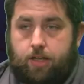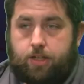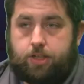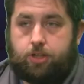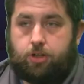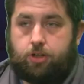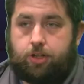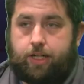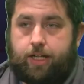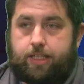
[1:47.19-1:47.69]

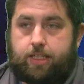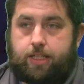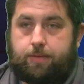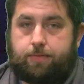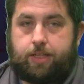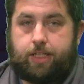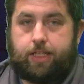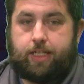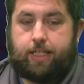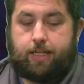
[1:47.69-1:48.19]
So looking at some
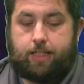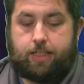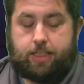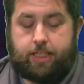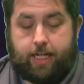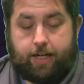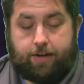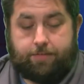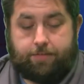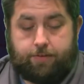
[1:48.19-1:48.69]
of the
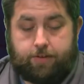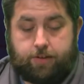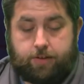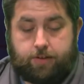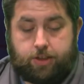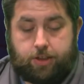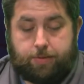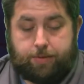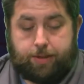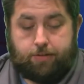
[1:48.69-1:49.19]
stats for
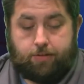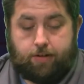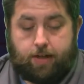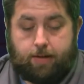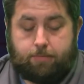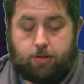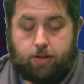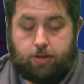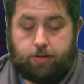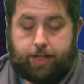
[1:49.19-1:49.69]
Jimmy
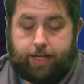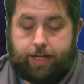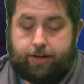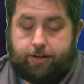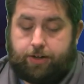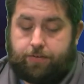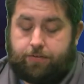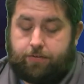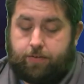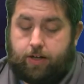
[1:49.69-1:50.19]
Garoppolo here
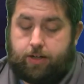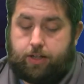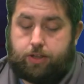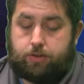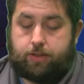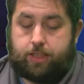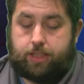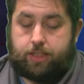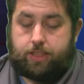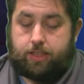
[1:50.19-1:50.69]
as far as
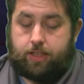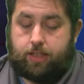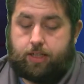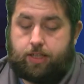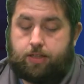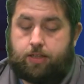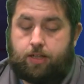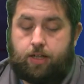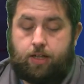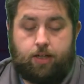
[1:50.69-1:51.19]
what he's
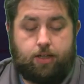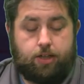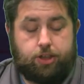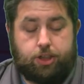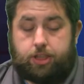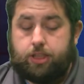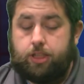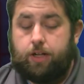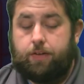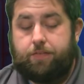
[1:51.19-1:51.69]
done
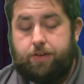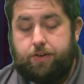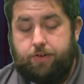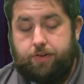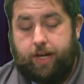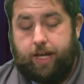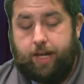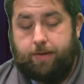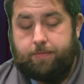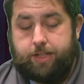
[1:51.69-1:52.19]
just in a few
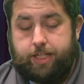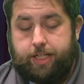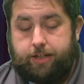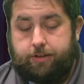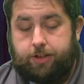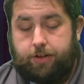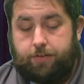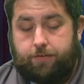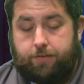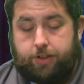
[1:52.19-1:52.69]
games here.
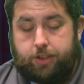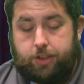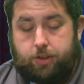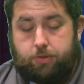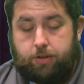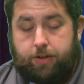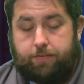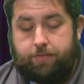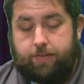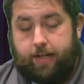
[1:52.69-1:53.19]
In his first
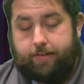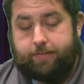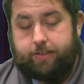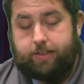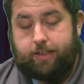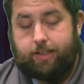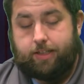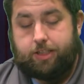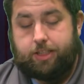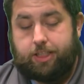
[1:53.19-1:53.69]
25
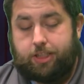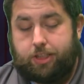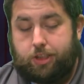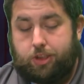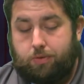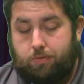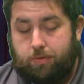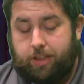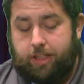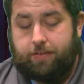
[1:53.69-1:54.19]
starts, he's
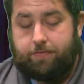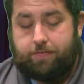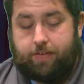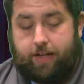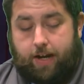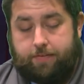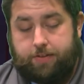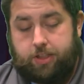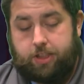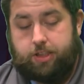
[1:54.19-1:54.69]

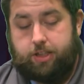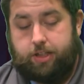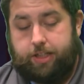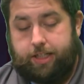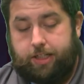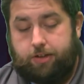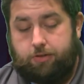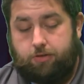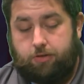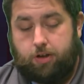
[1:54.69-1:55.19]
20-5 as a
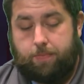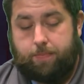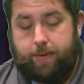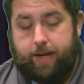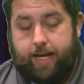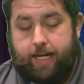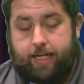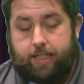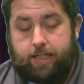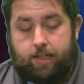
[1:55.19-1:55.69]
starting
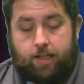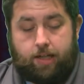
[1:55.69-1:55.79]
quarterback.